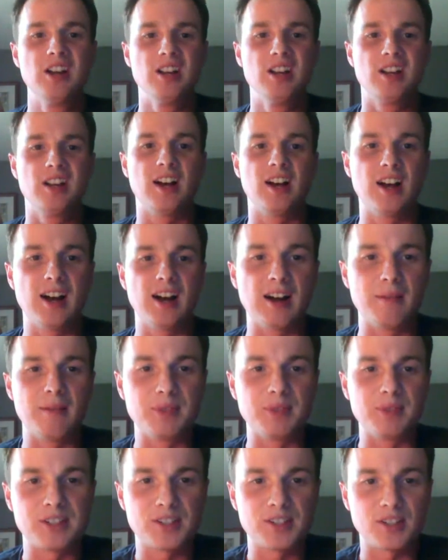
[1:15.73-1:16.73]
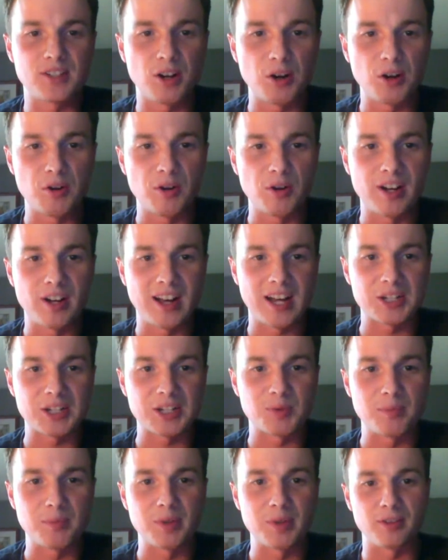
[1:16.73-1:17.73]
And so as
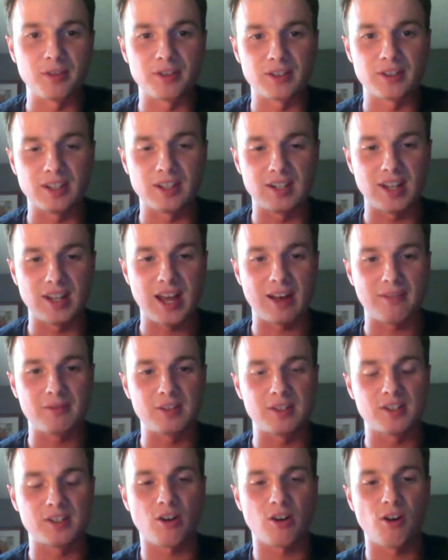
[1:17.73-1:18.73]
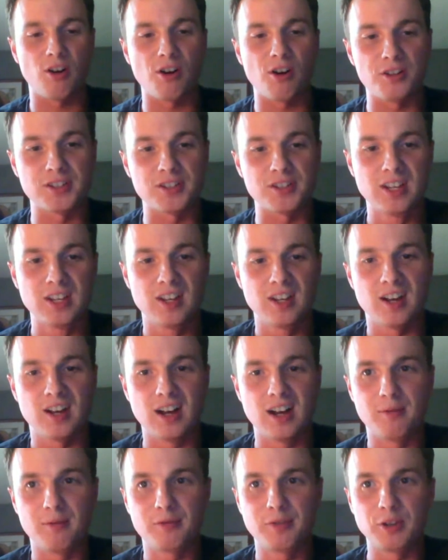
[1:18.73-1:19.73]
we build and have these calls,
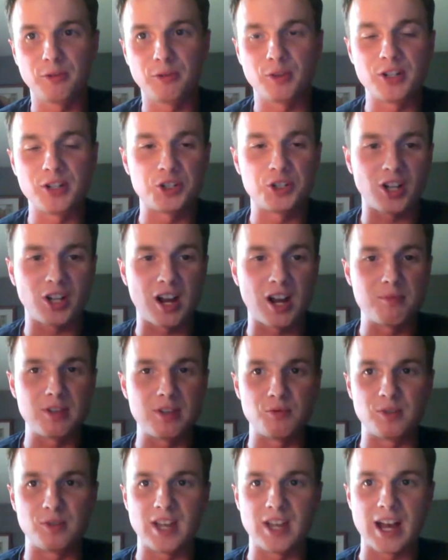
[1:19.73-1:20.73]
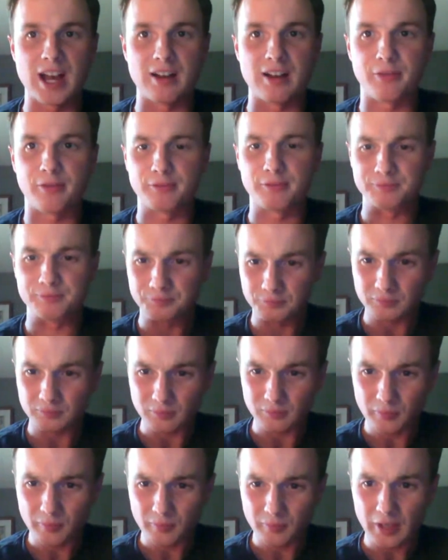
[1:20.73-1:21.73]
feel free to chime in. We have
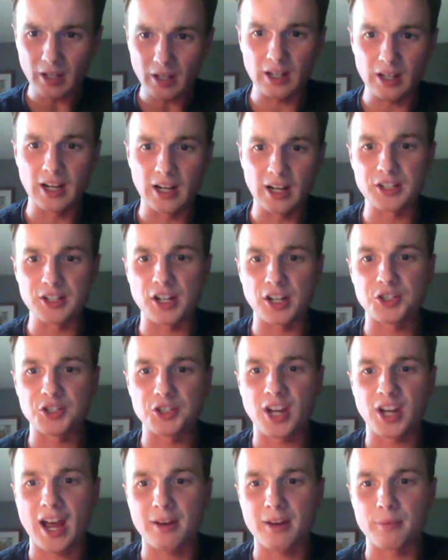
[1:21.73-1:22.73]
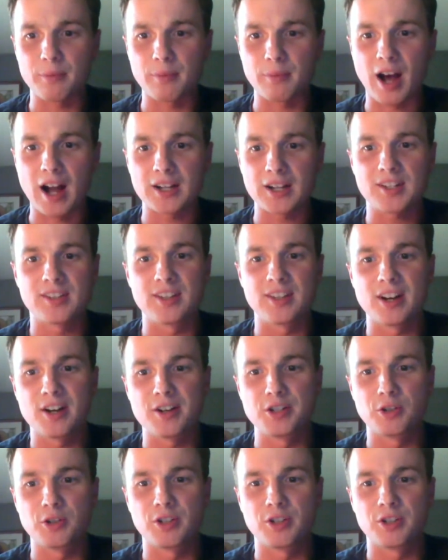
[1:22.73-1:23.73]
a chat box there.
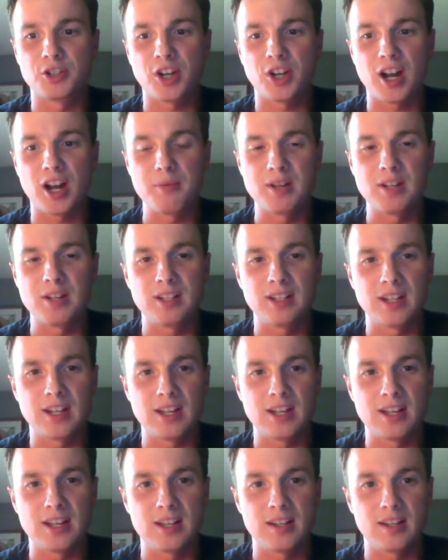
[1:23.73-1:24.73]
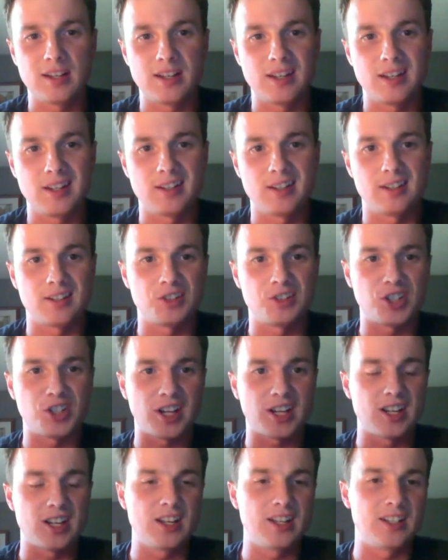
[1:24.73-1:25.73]
You can chime in and
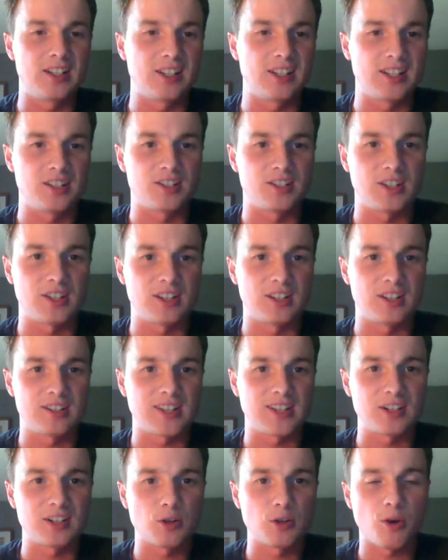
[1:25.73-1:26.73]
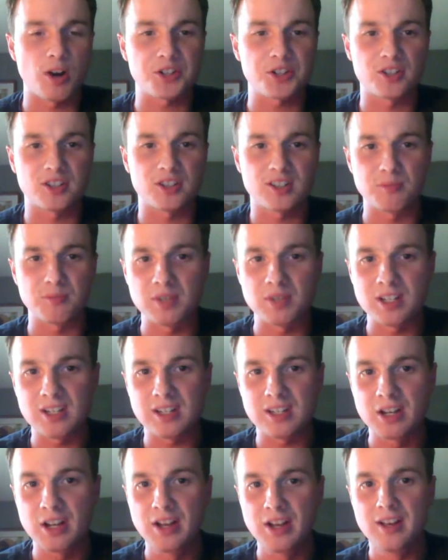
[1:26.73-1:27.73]
check in and send questions to
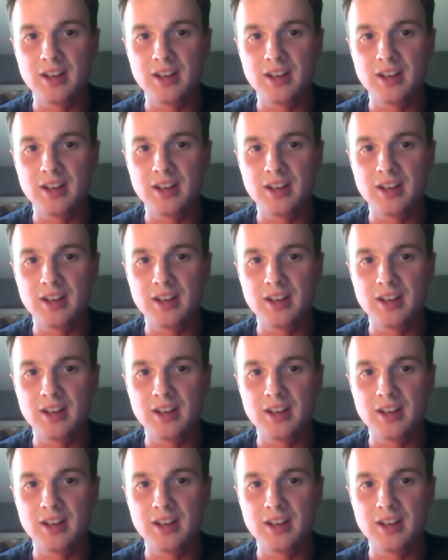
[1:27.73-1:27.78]
me.